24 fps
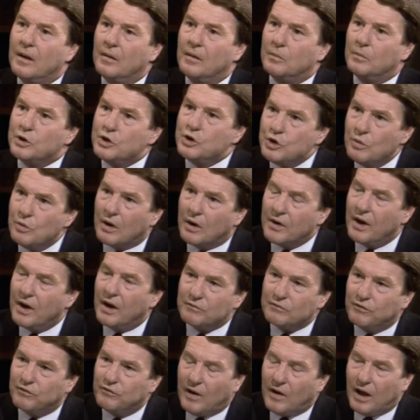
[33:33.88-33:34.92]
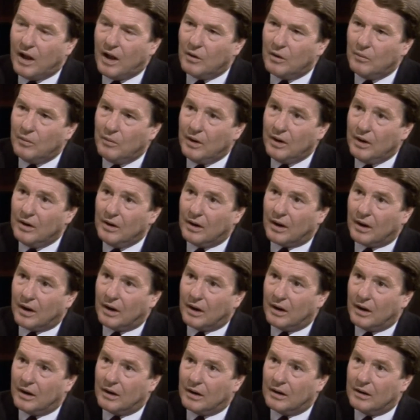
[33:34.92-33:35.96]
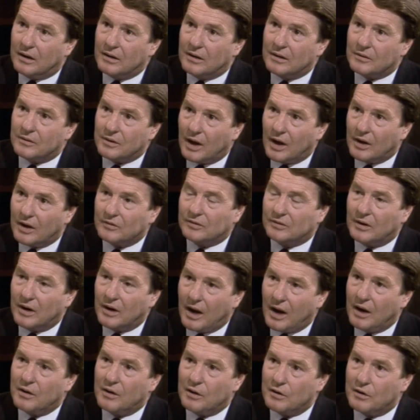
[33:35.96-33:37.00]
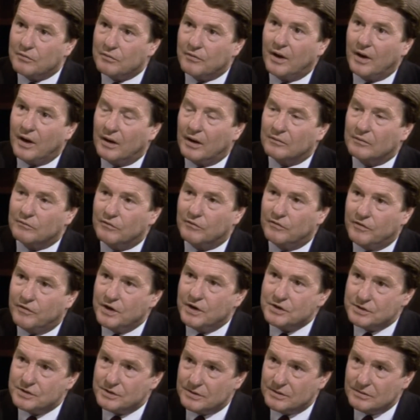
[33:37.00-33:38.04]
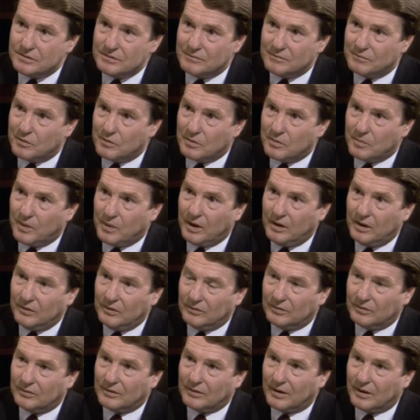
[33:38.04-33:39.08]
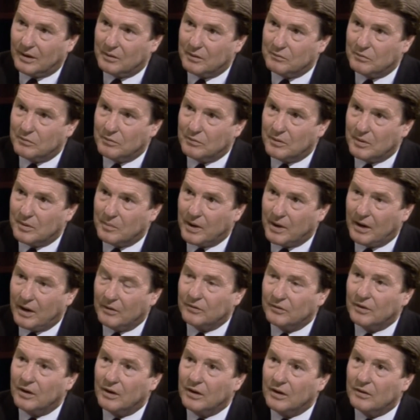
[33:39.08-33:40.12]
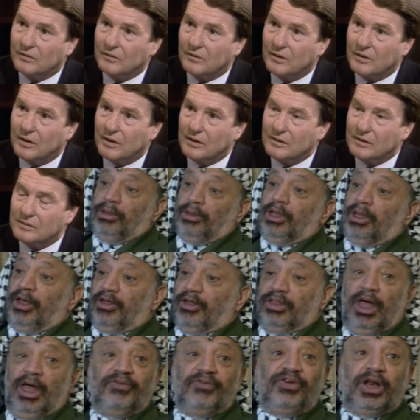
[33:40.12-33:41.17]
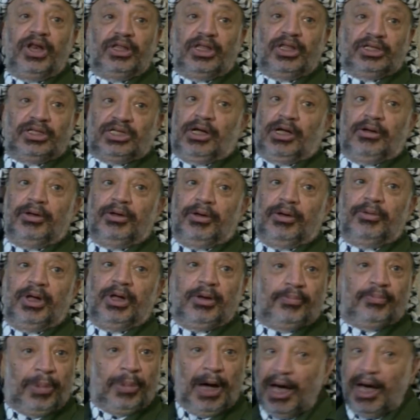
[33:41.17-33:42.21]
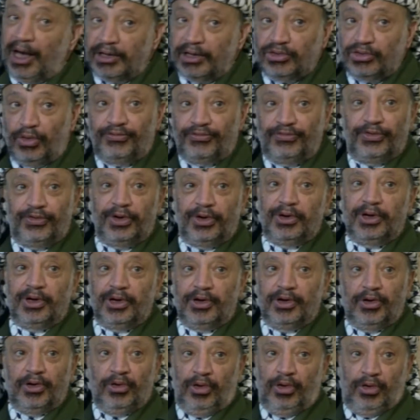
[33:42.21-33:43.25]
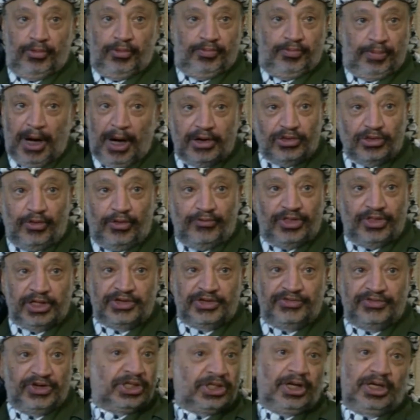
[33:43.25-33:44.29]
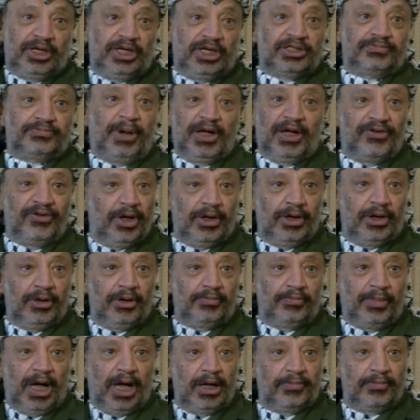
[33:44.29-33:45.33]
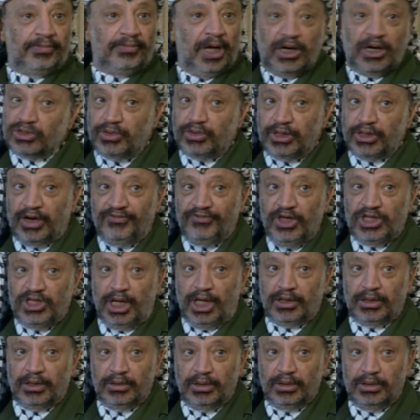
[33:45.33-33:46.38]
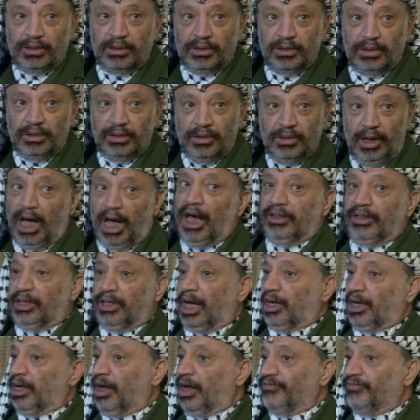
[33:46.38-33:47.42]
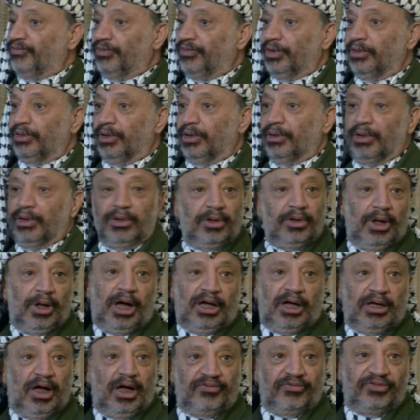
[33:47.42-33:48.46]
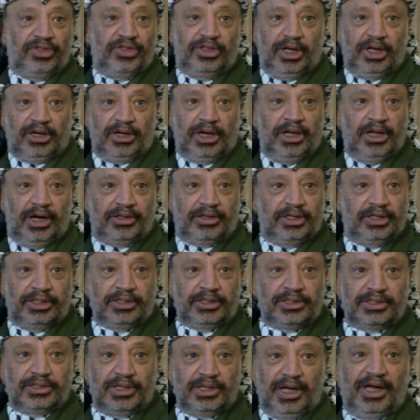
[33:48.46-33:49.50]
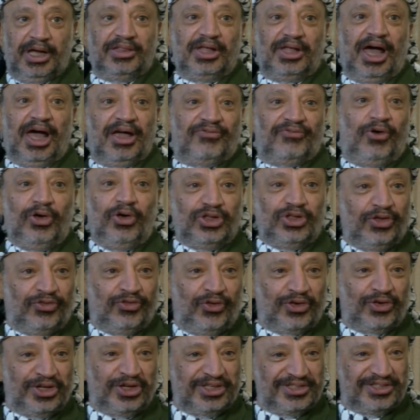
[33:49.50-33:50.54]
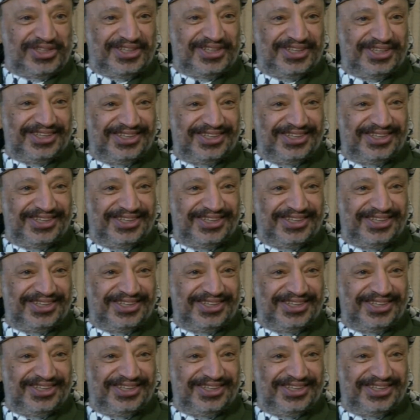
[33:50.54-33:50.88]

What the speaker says: But you are not following a Yasser Arafat vision for peace and for a Palestinian state? Definitely. A part of this vision is my personal vision. And I have declared this, and I voted for it.